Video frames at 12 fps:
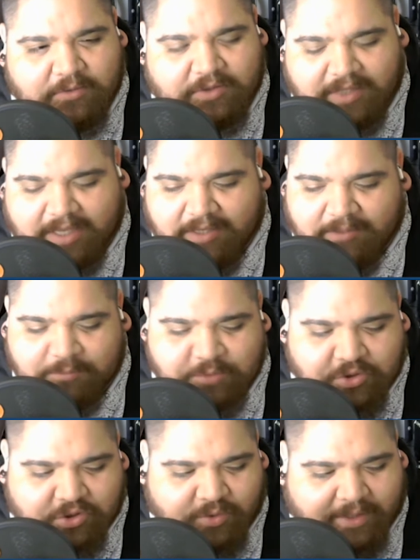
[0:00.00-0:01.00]
I'm
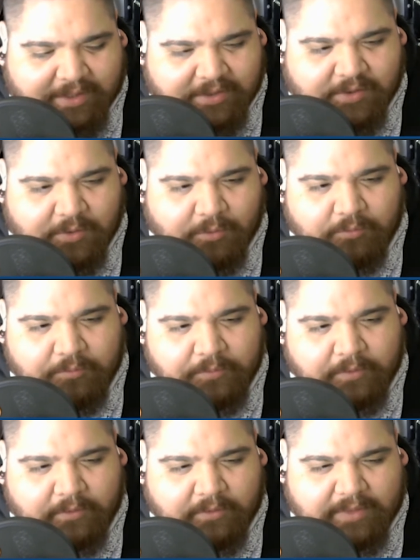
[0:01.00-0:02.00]
just trying to
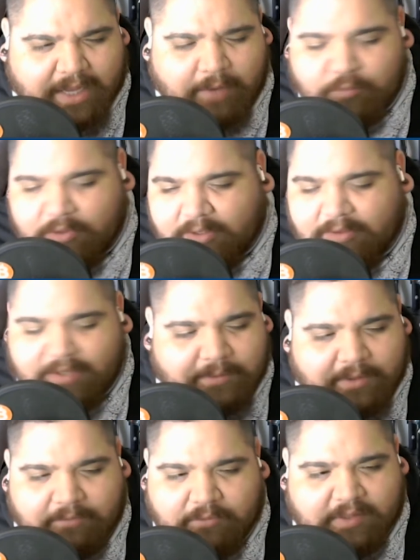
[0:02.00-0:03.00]
not
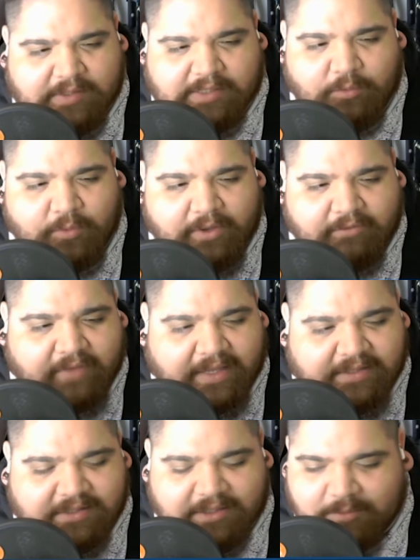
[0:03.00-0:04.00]
even going to say
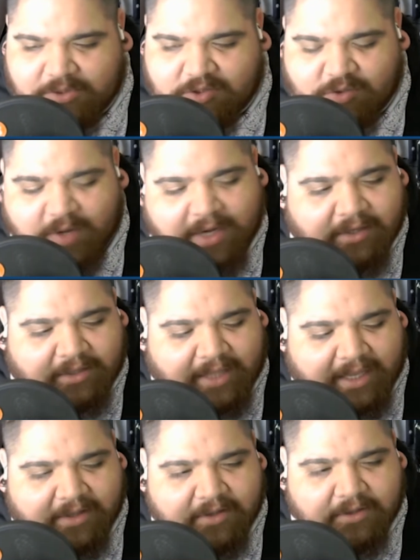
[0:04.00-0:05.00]
reinvent it, but just trying to like
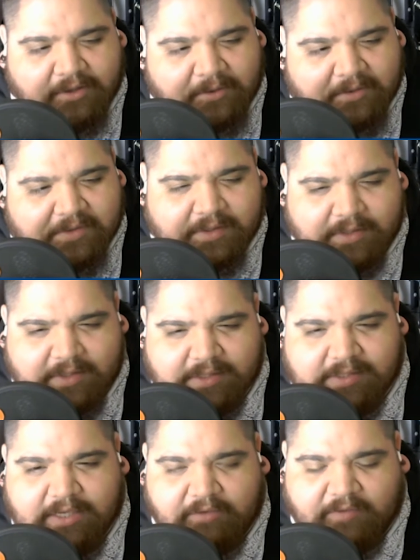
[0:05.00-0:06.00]

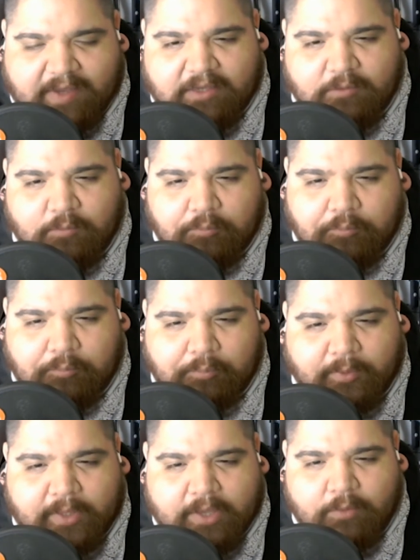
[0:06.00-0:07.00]
see if I can
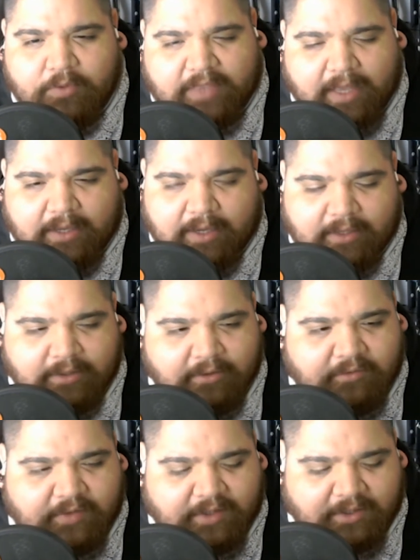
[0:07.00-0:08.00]
play with that kind
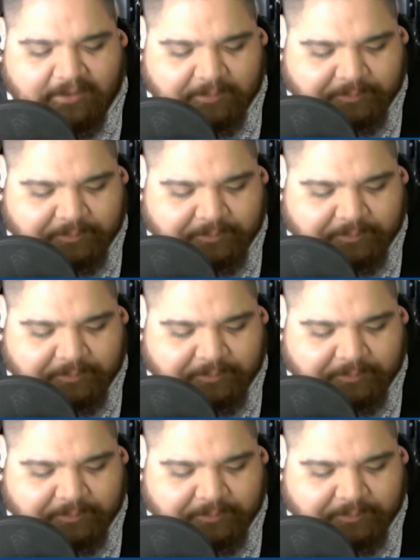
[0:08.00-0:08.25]
of